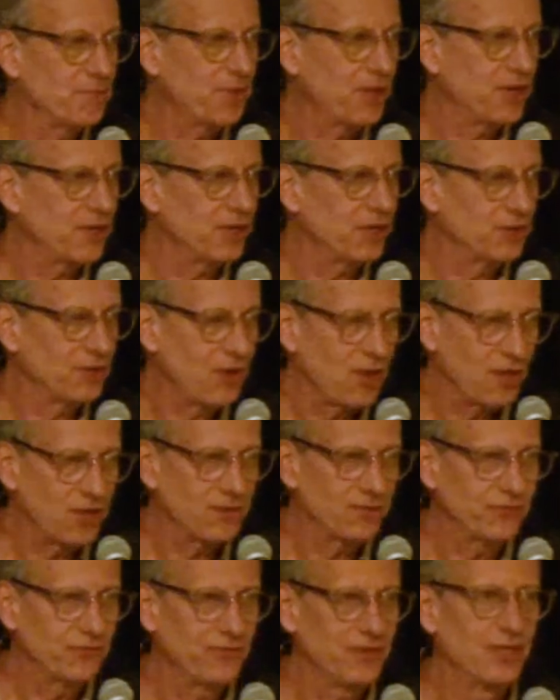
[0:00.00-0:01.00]
about a lot
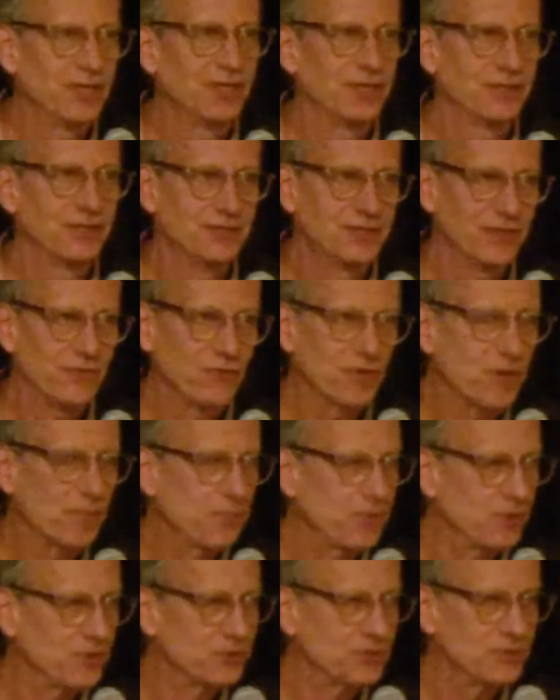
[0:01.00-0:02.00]
of different
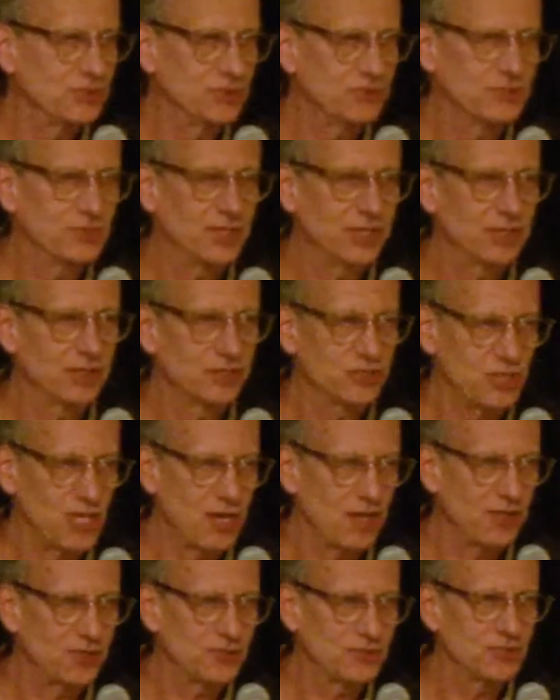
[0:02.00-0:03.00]
approaches and
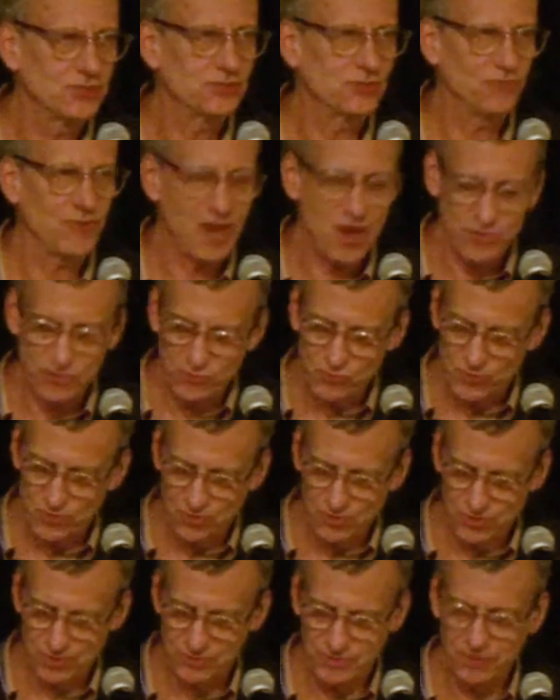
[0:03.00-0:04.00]
challenges around the
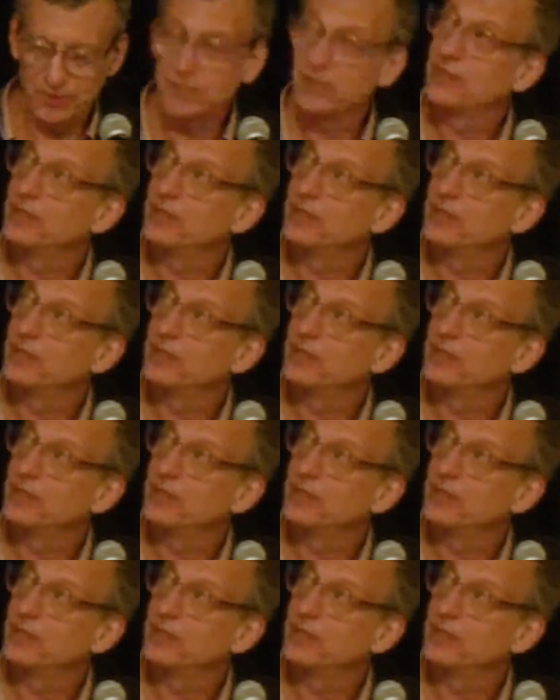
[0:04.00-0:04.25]
world.